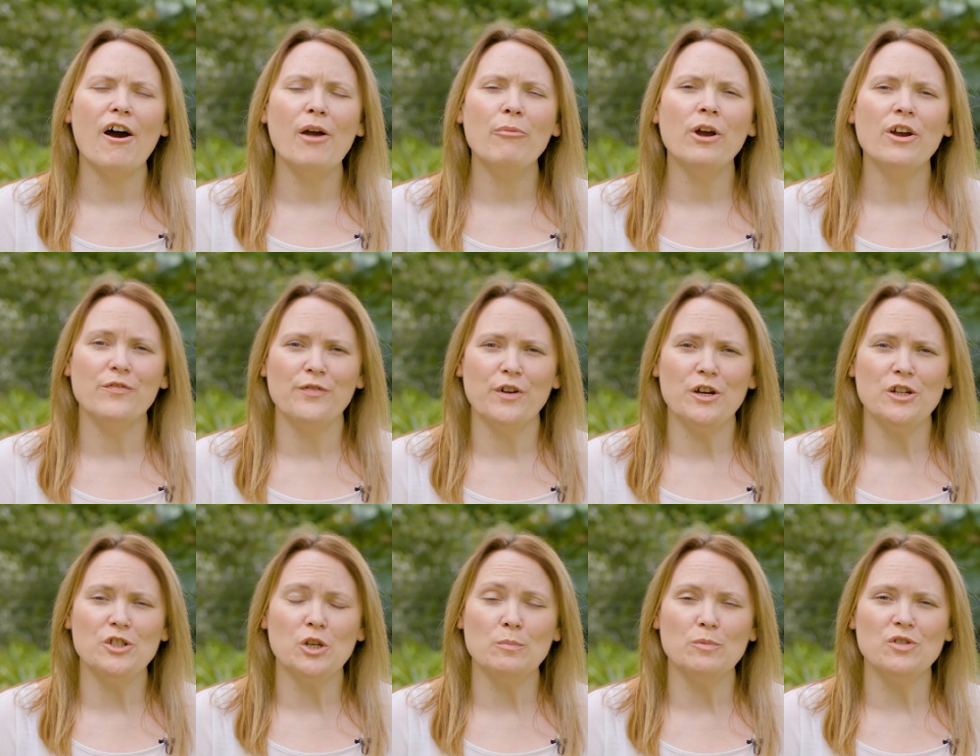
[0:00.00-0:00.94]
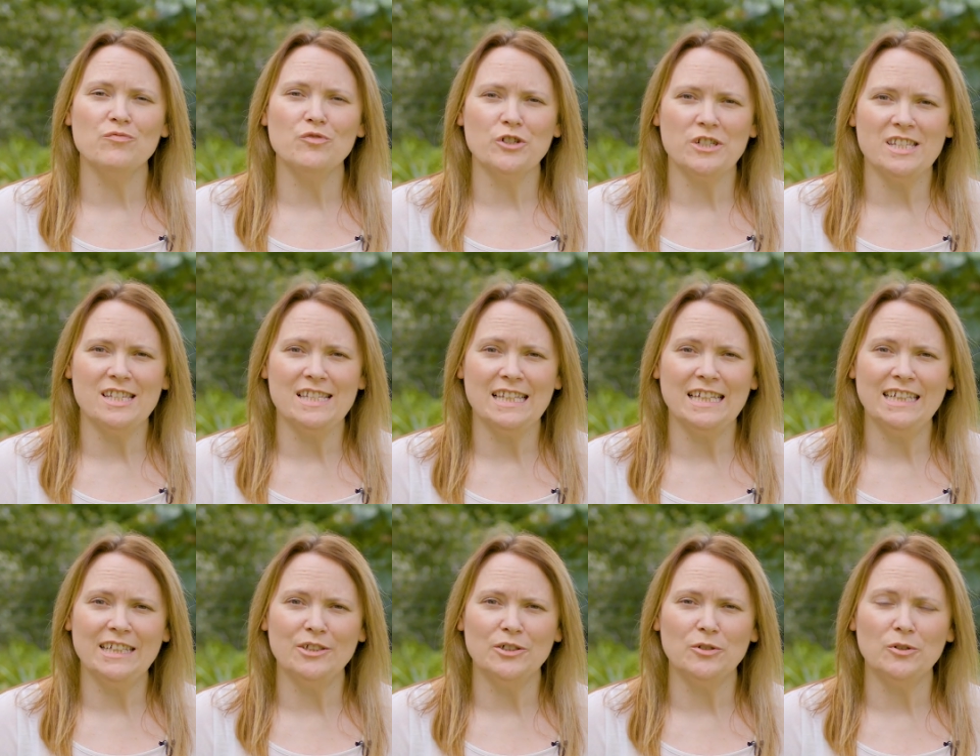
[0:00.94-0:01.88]
I work for Thomson Reuters
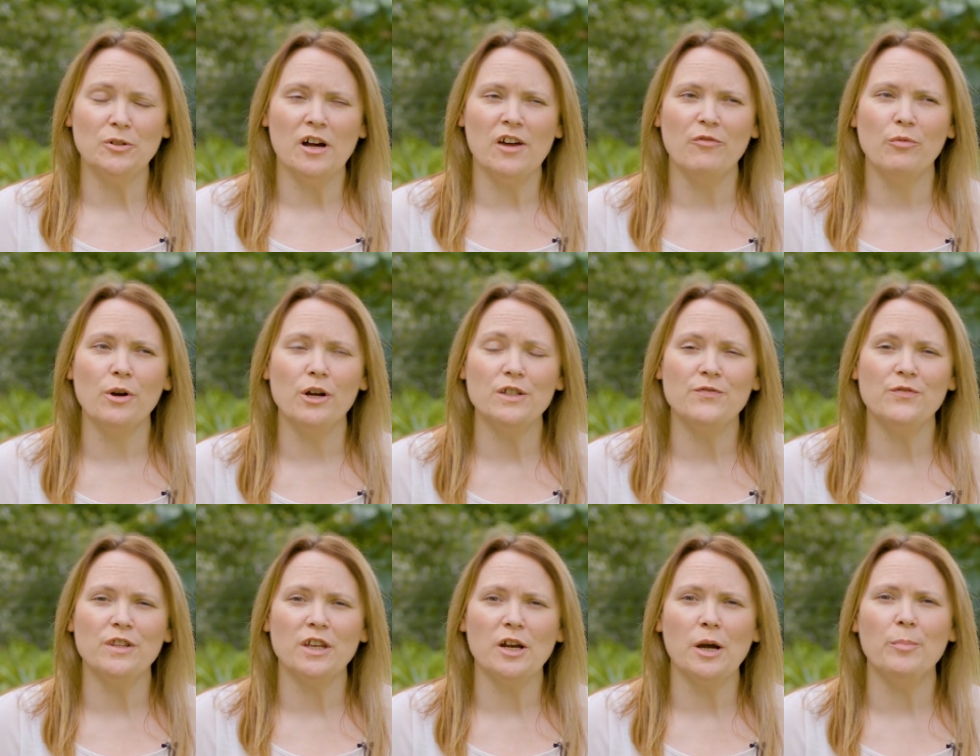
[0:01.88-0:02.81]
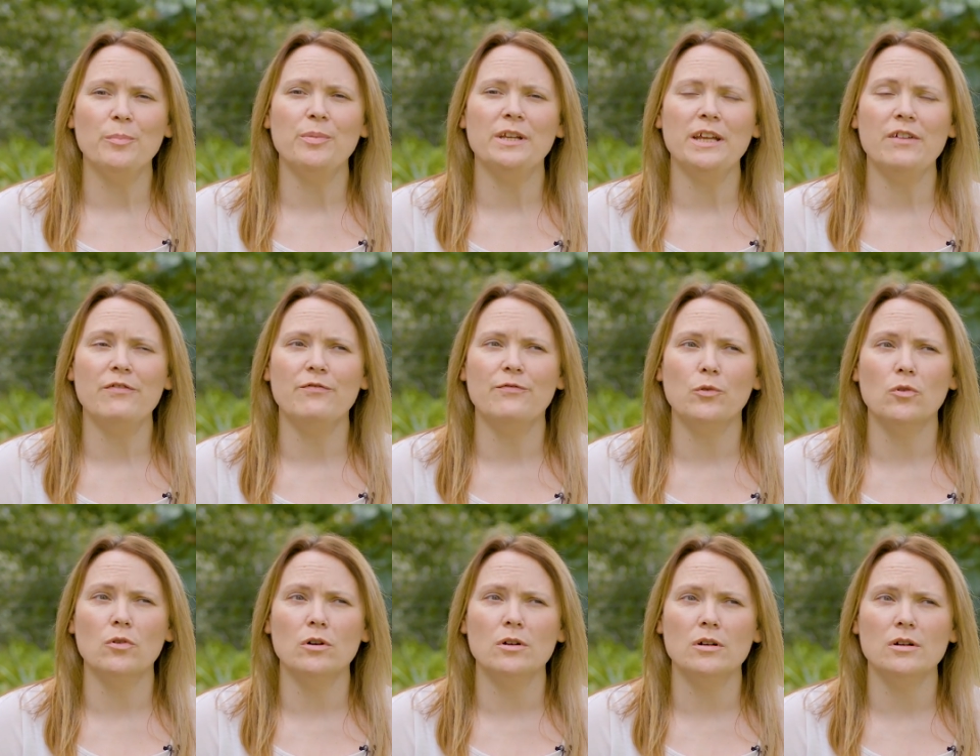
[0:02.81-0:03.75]
Legal. I've worked for the company
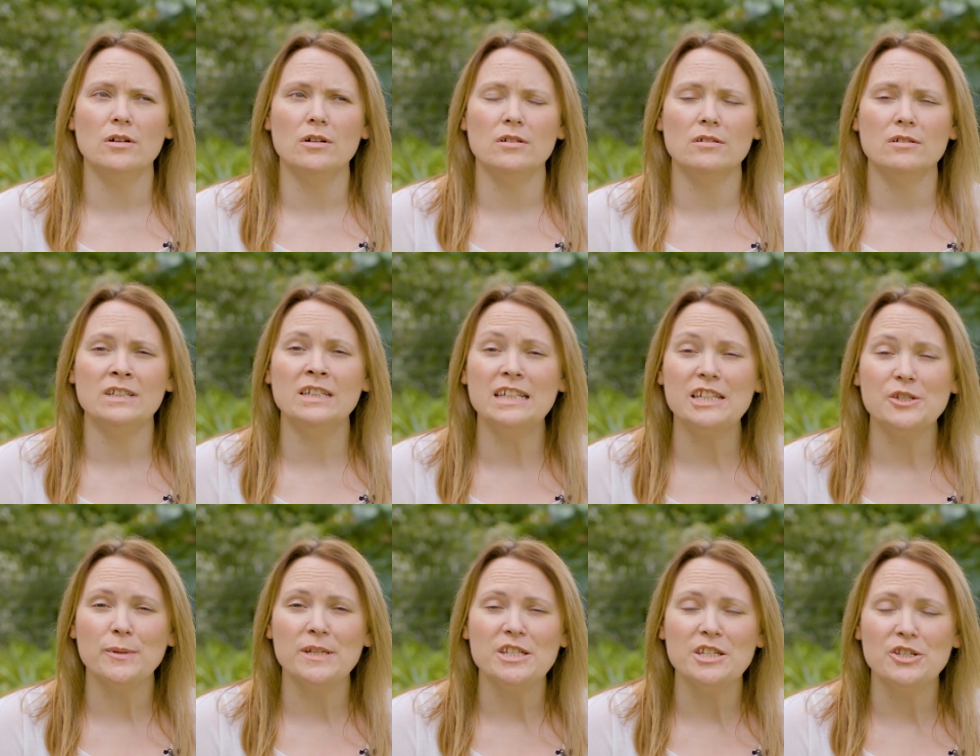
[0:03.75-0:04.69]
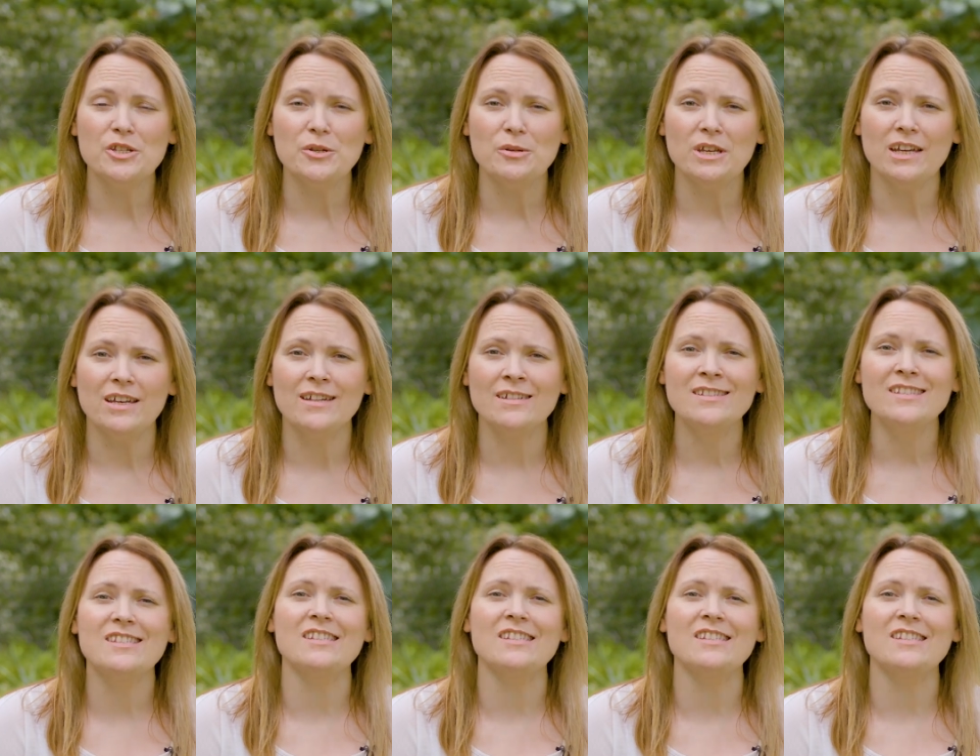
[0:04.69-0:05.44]
for nearly 22 years.